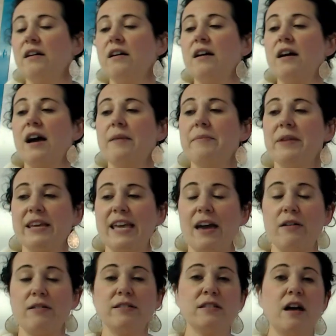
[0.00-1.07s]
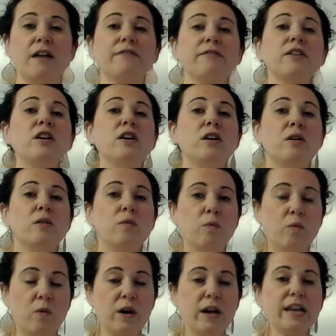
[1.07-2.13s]
I'm going to count us off.
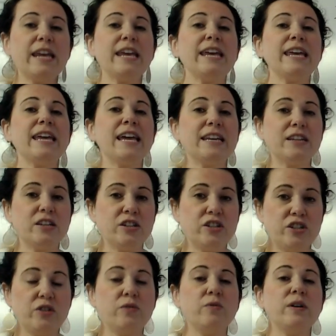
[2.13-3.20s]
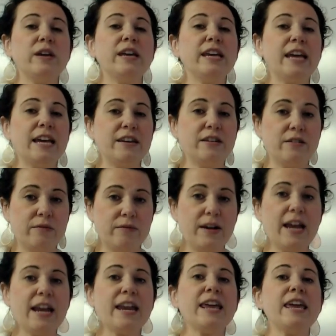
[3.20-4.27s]
1 E and a, 2 E and a,
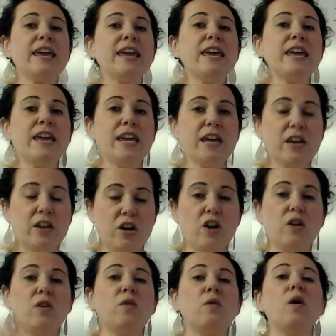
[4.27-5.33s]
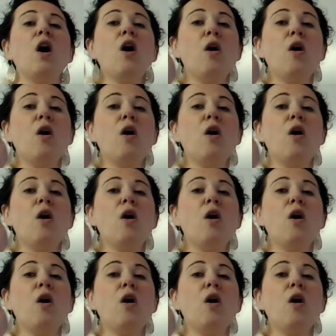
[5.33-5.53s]
ready, go.